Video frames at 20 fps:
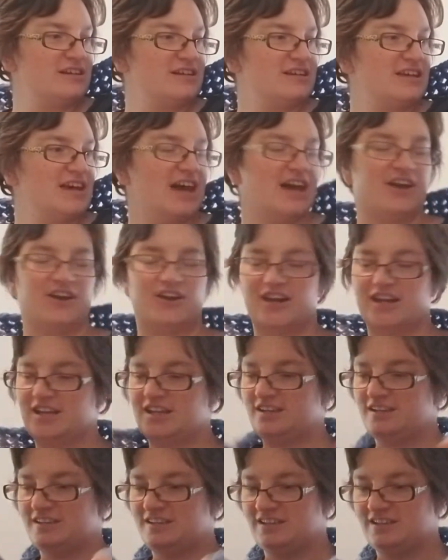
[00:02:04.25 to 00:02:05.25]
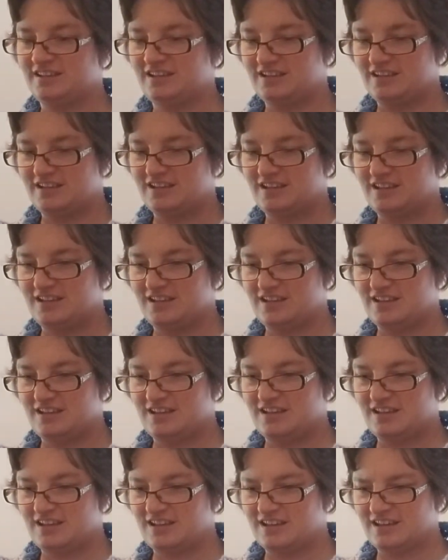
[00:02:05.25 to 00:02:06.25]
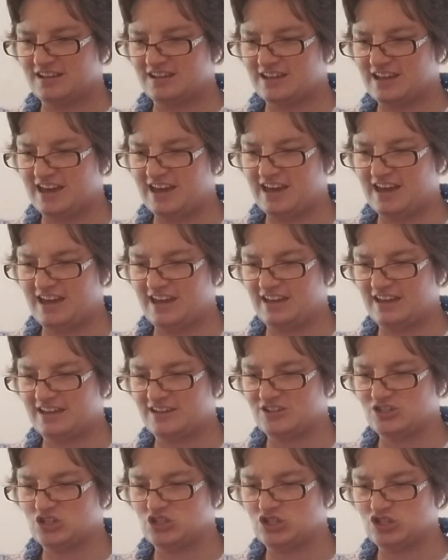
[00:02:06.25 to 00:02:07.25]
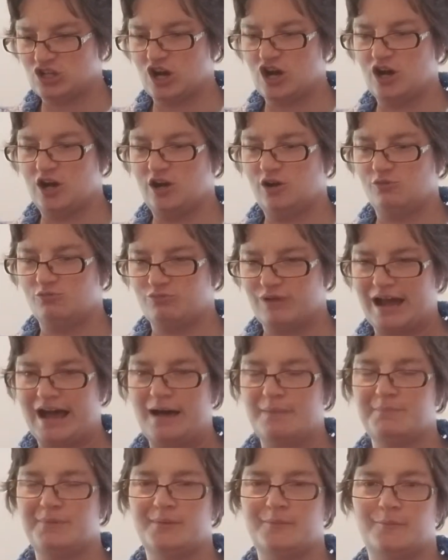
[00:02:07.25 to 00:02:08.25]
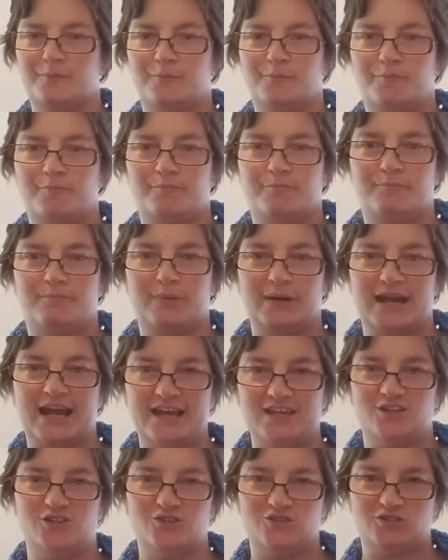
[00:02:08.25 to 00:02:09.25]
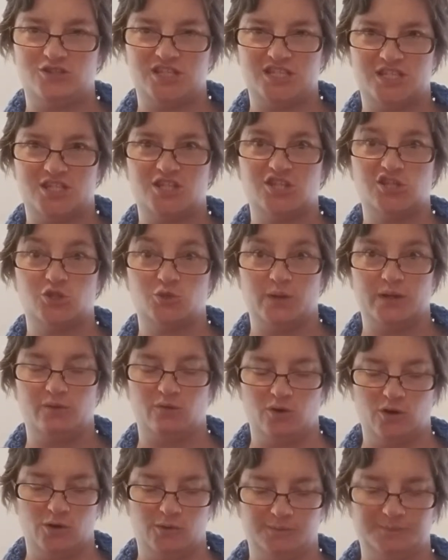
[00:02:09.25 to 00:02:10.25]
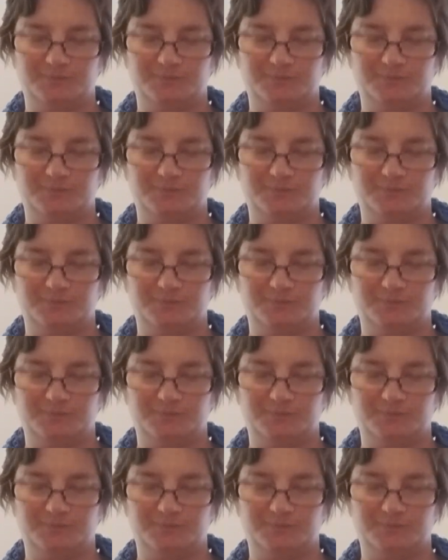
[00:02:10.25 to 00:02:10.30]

Karen cake shawl wrap, but I used the sweet roll.